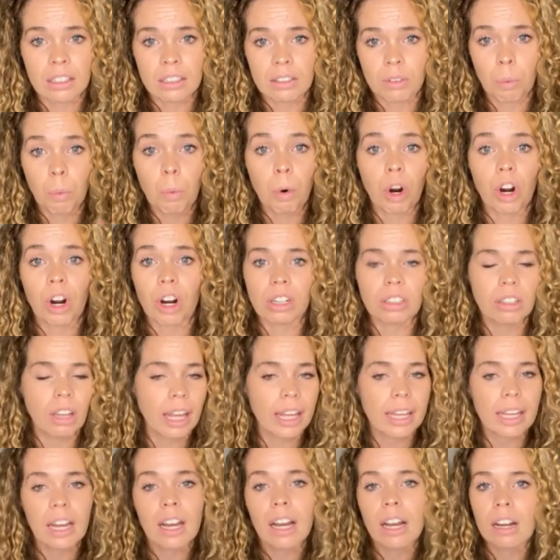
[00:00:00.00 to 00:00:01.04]
word
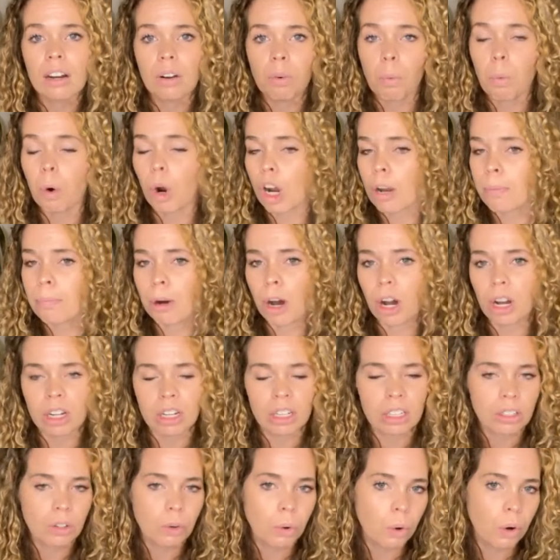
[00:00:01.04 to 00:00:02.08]
like workbook
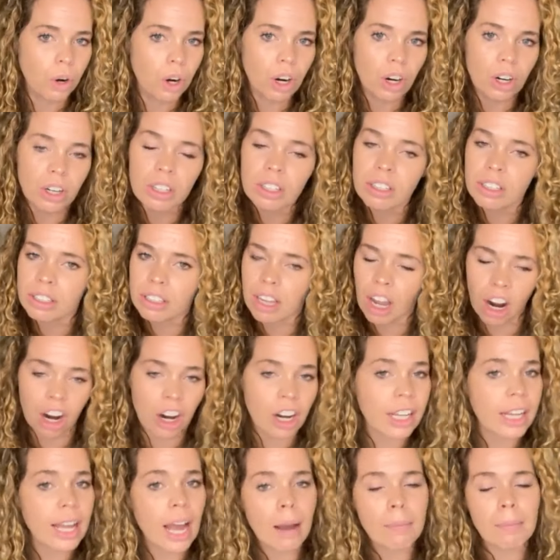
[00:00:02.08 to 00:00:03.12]
or already
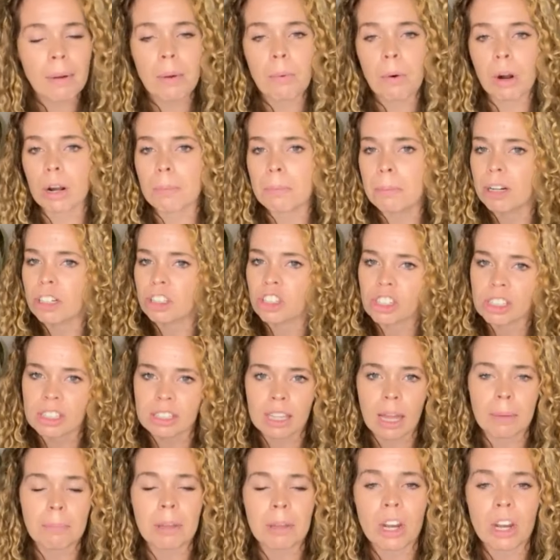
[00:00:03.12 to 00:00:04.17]
got my workbook, just
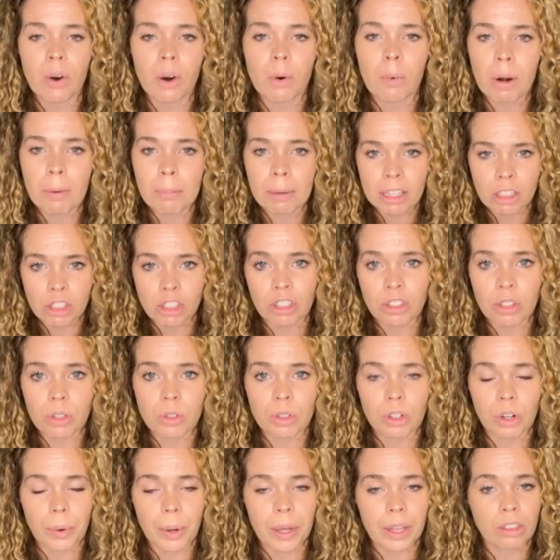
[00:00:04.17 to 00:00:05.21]
let me want to make sure those are
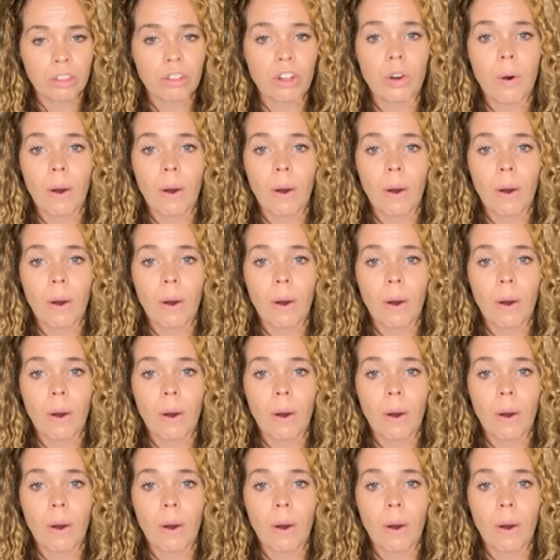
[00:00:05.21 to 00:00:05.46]
going through.